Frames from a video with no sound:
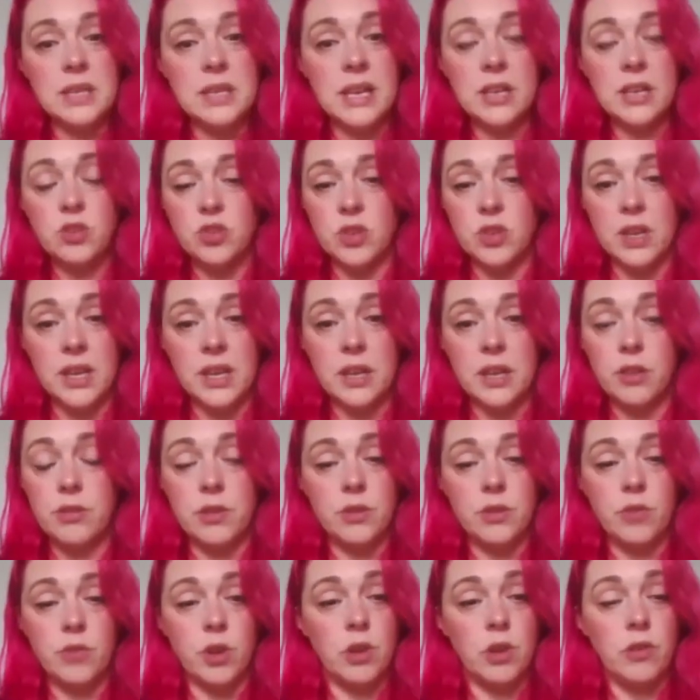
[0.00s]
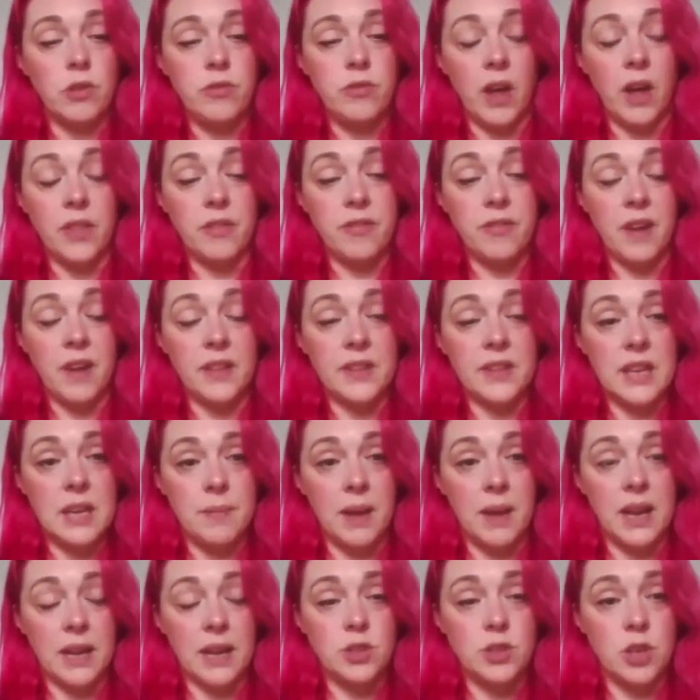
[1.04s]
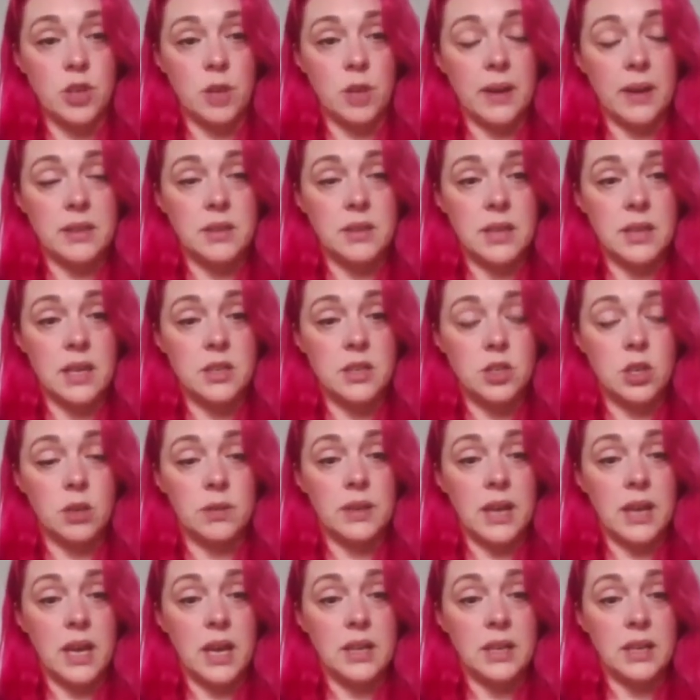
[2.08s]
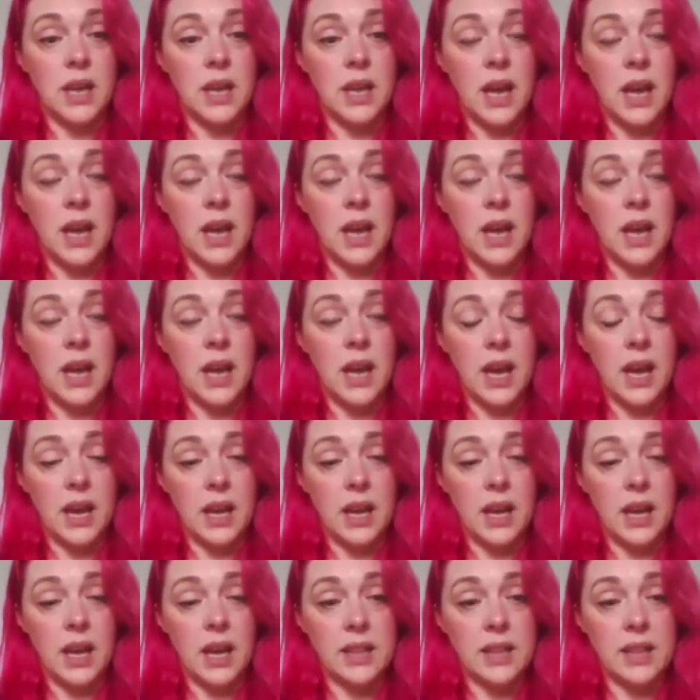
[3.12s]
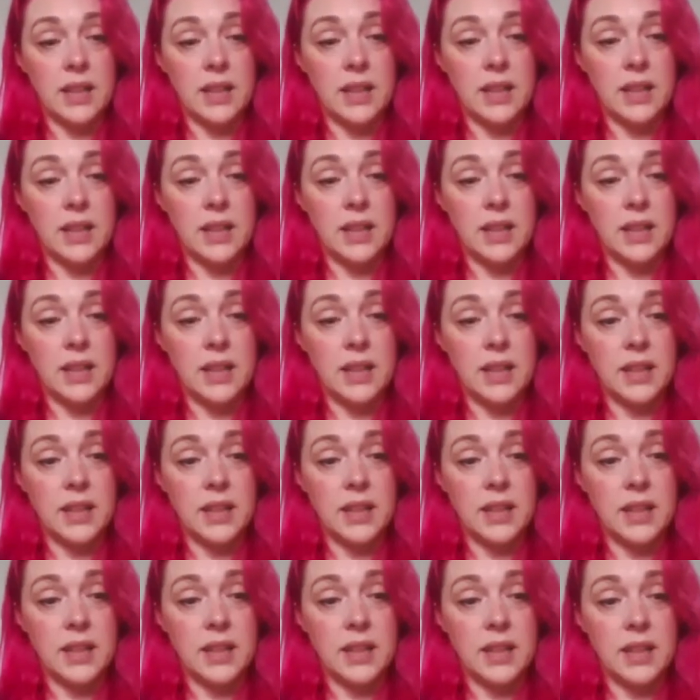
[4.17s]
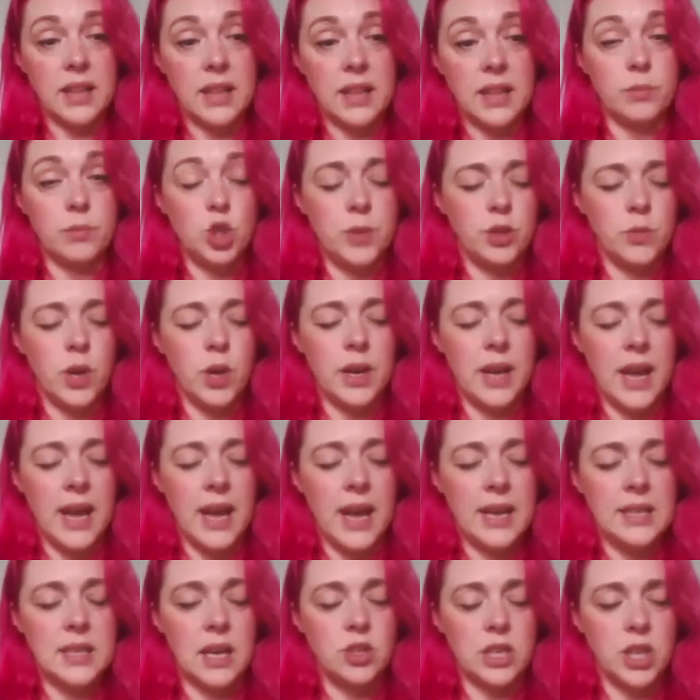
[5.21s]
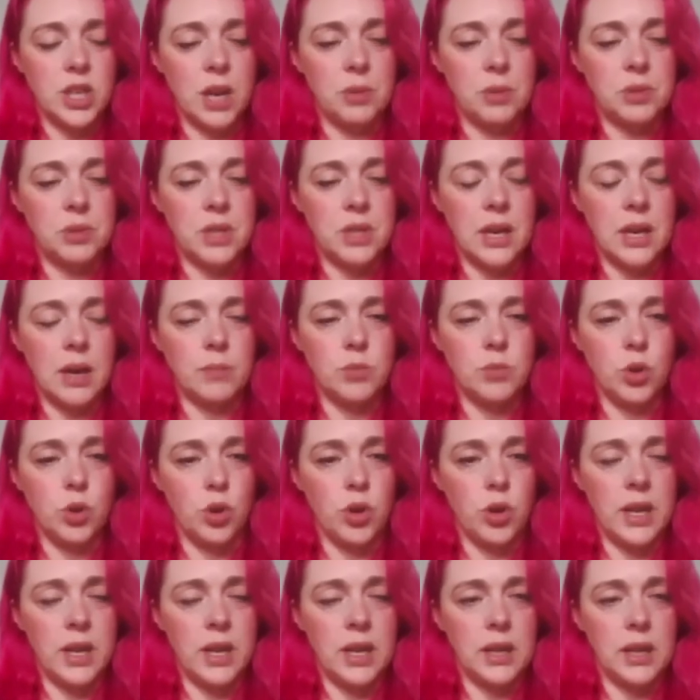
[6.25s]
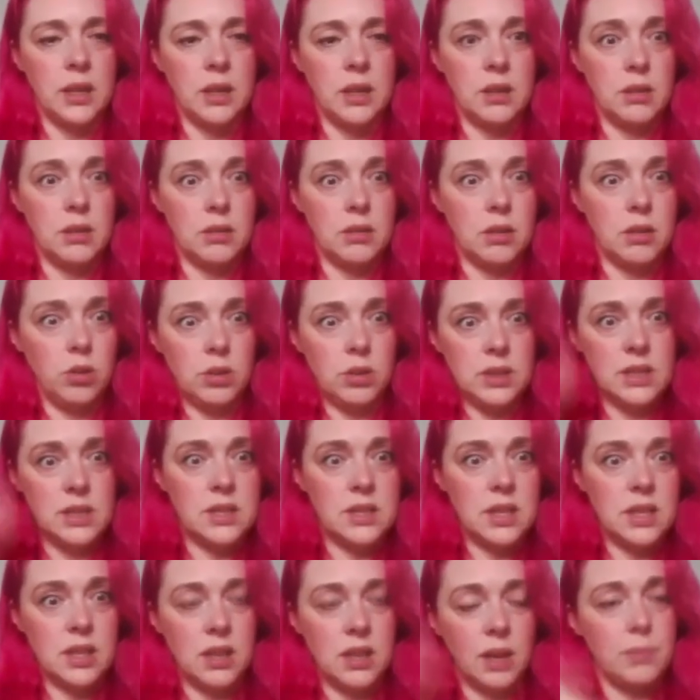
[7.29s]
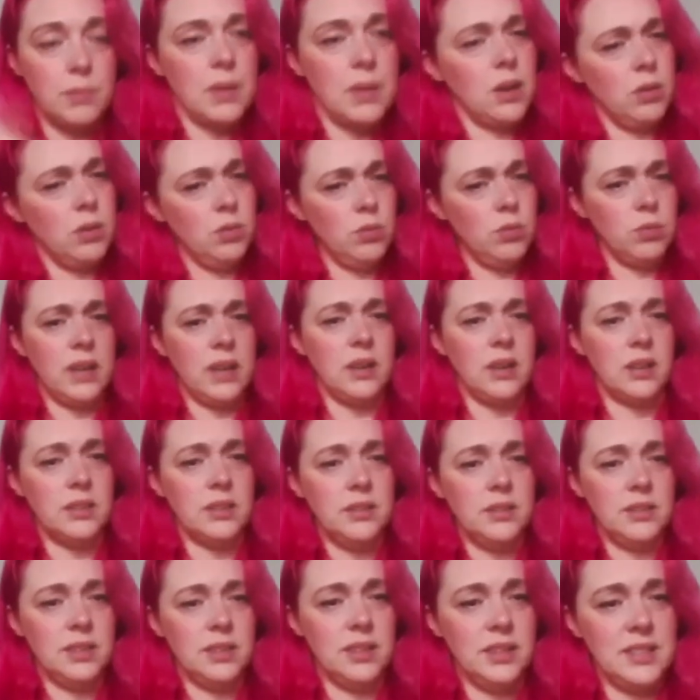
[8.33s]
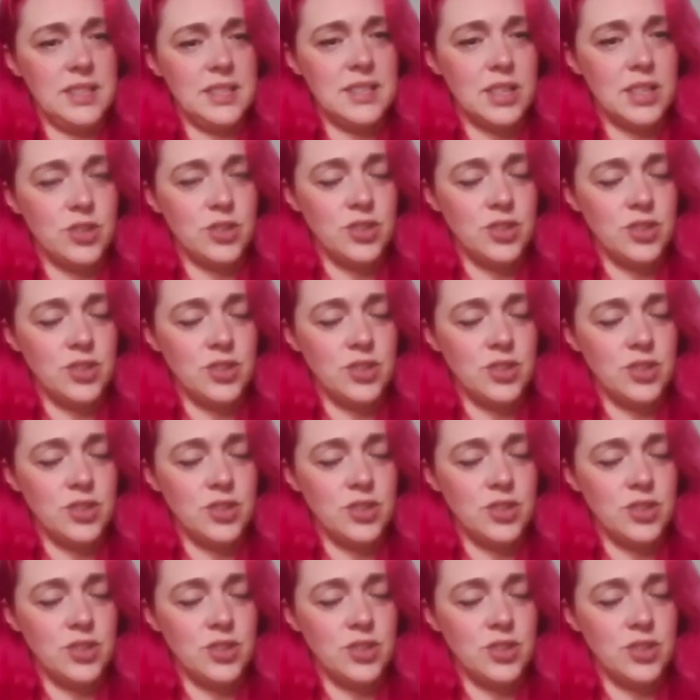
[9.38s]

literally through the roof at the fact that he might have to go back near school again. I'm stupid. I can't do the work. I hate it. I just get shouted at. I'm naughty. All these. I'm like, oh, hang on, this is